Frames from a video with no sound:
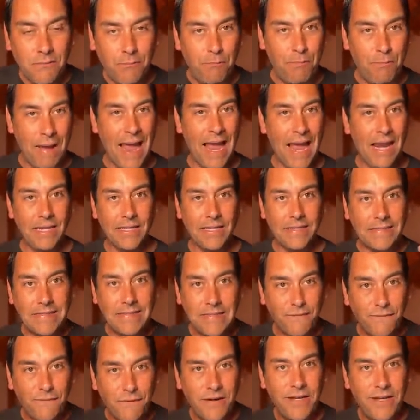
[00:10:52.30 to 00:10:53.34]

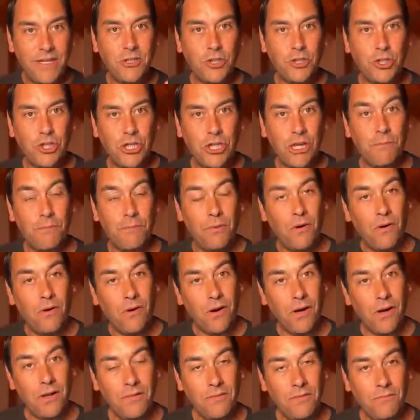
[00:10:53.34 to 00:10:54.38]
ballast for his ship
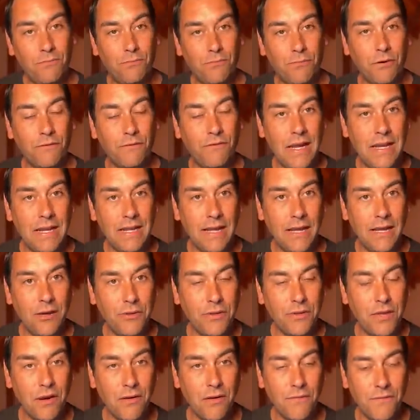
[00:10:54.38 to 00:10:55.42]
on providing health
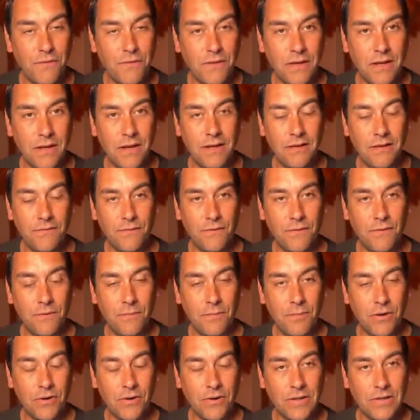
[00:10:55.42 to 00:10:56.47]
care for the United for
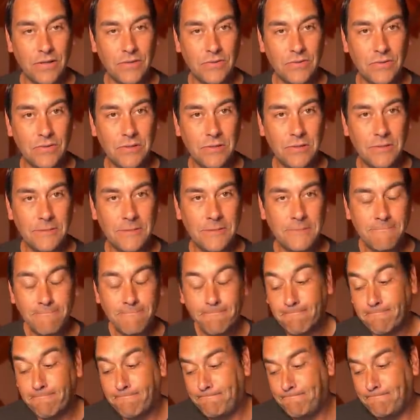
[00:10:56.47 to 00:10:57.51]
Americans.
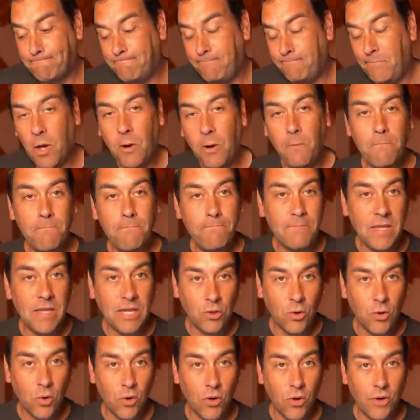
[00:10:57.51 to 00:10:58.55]
No,
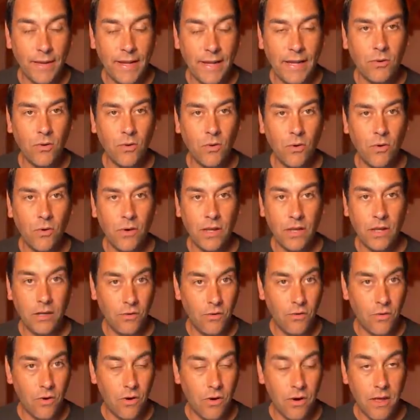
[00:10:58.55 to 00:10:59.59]
ignored, ignored,
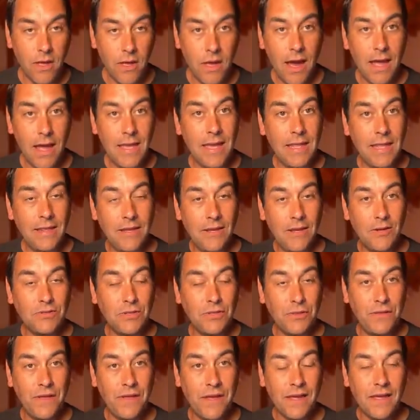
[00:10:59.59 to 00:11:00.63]
ignored. And here's the
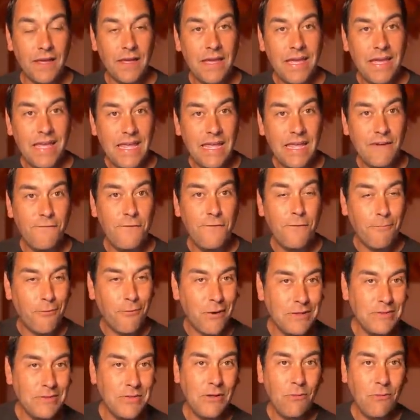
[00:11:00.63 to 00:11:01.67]
thing: if the
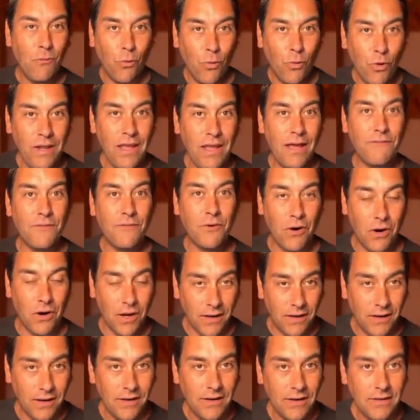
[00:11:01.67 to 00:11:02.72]
president would have
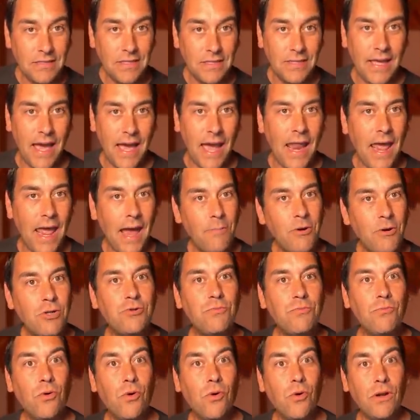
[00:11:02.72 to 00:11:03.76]
gone to that, how much
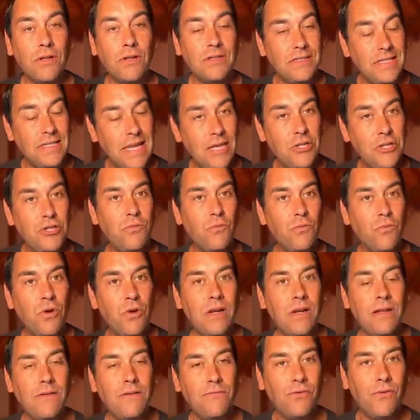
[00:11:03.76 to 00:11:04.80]
more attention
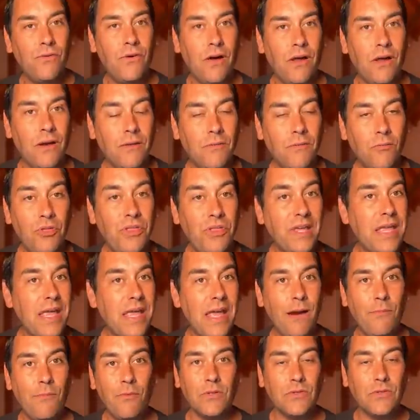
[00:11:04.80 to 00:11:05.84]
have drawn with the
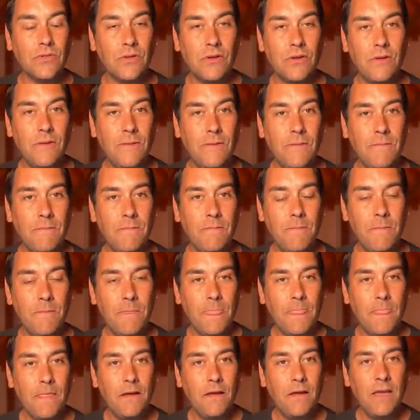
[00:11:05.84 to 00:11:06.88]
cameras?
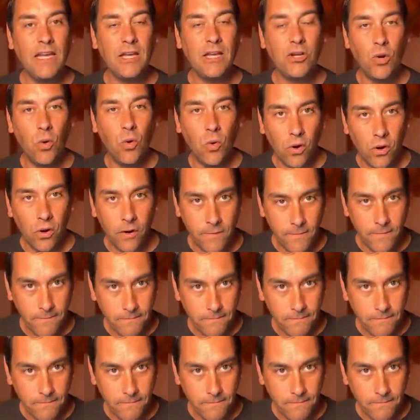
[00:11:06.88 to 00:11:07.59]
Ignored.